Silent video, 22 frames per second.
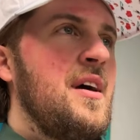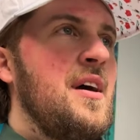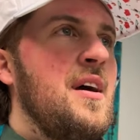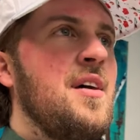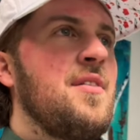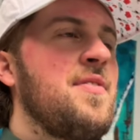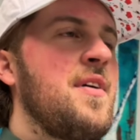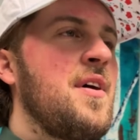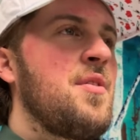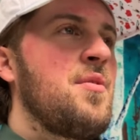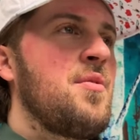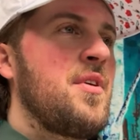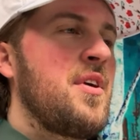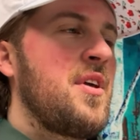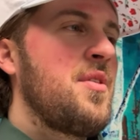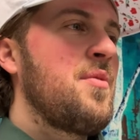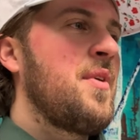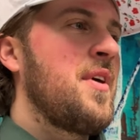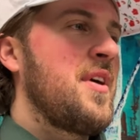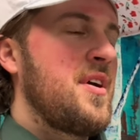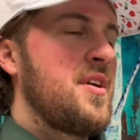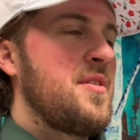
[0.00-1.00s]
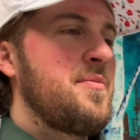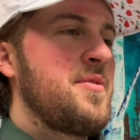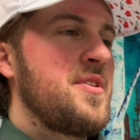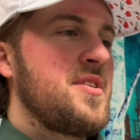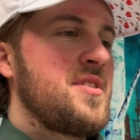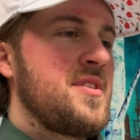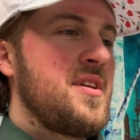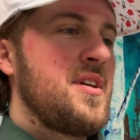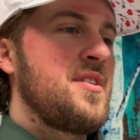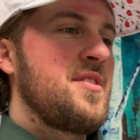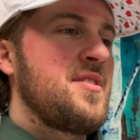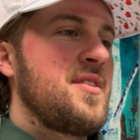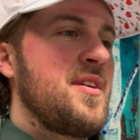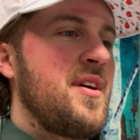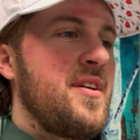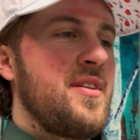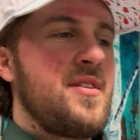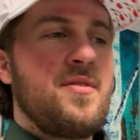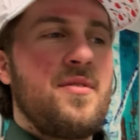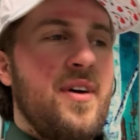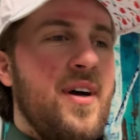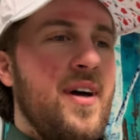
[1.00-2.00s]
If I really wanted to be stingy,
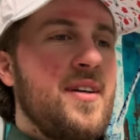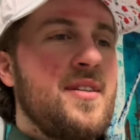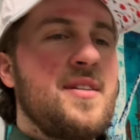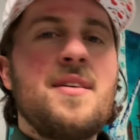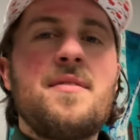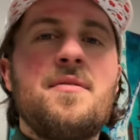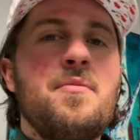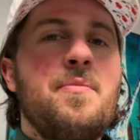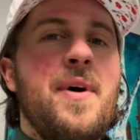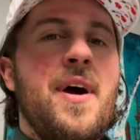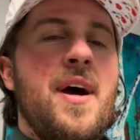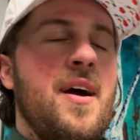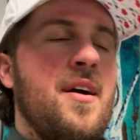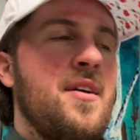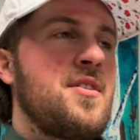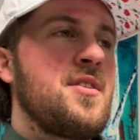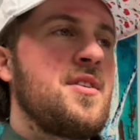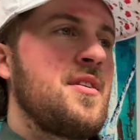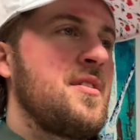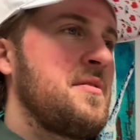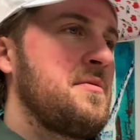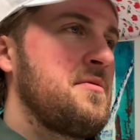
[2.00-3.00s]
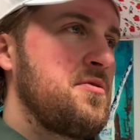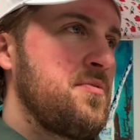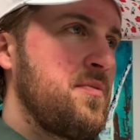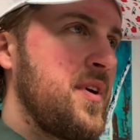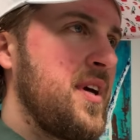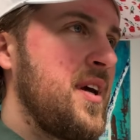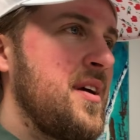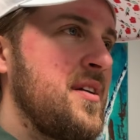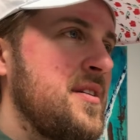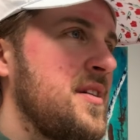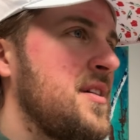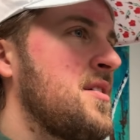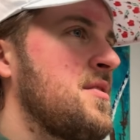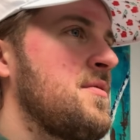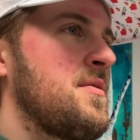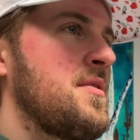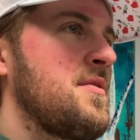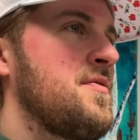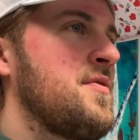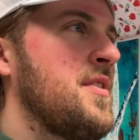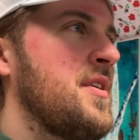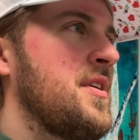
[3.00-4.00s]
I'd still have to have the packaging, otherwise we can't take a
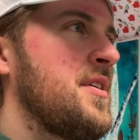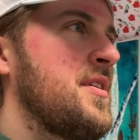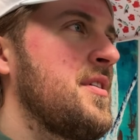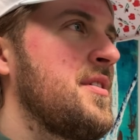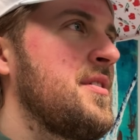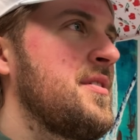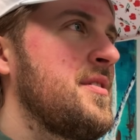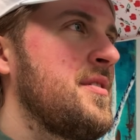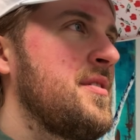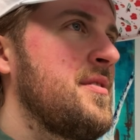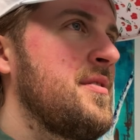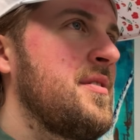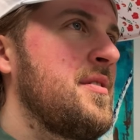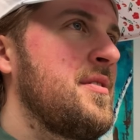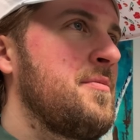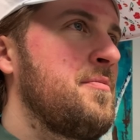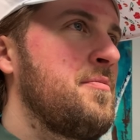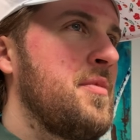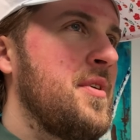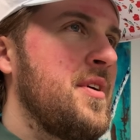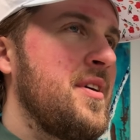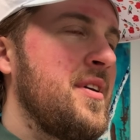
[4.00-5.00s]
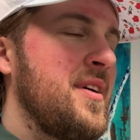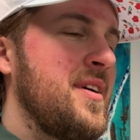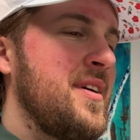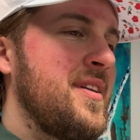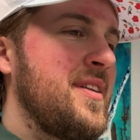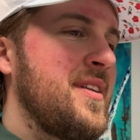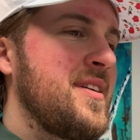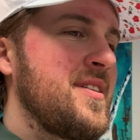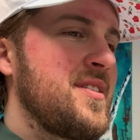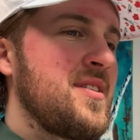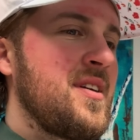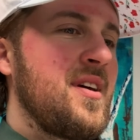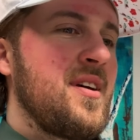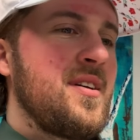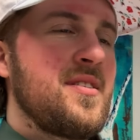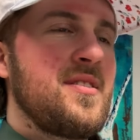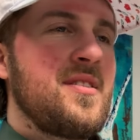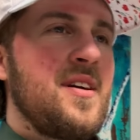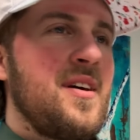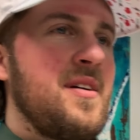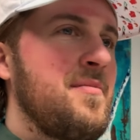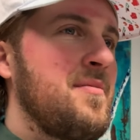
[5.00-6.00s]
refund. But in this
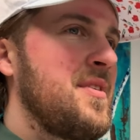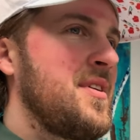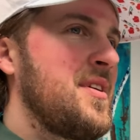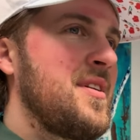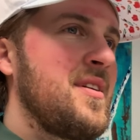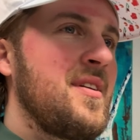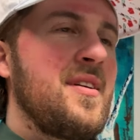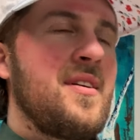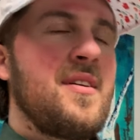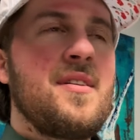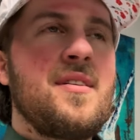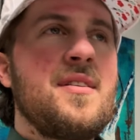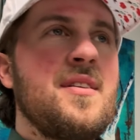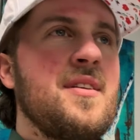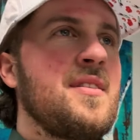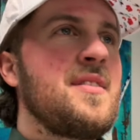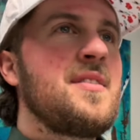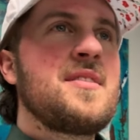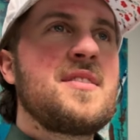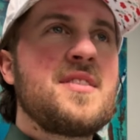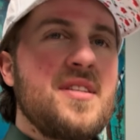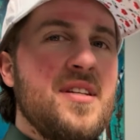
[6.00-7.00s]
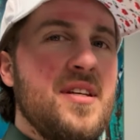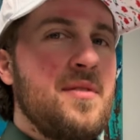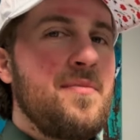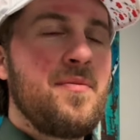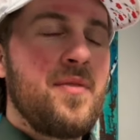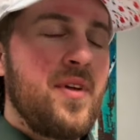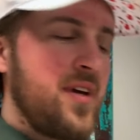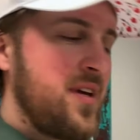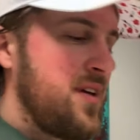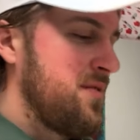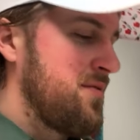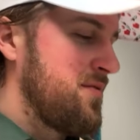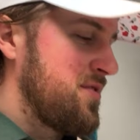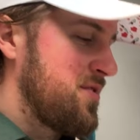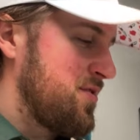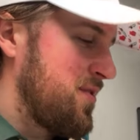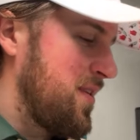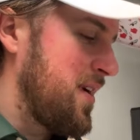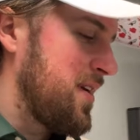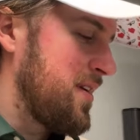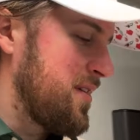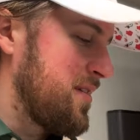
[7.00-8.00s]
case, I mean, it didn't seem like he was
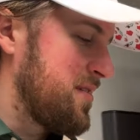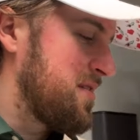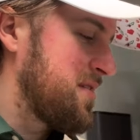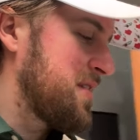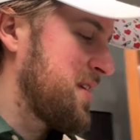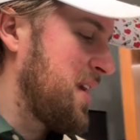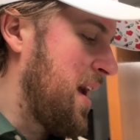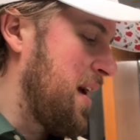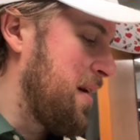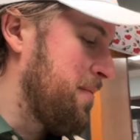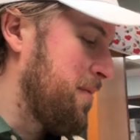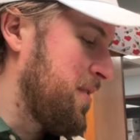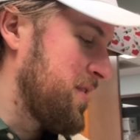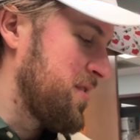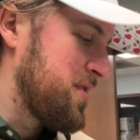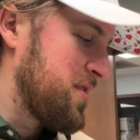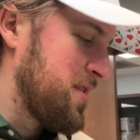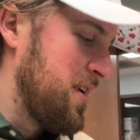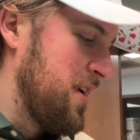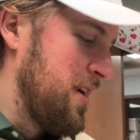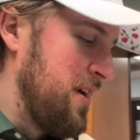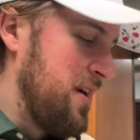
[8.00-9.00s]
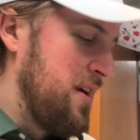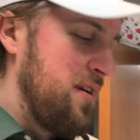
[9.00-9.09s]
trying to scam us.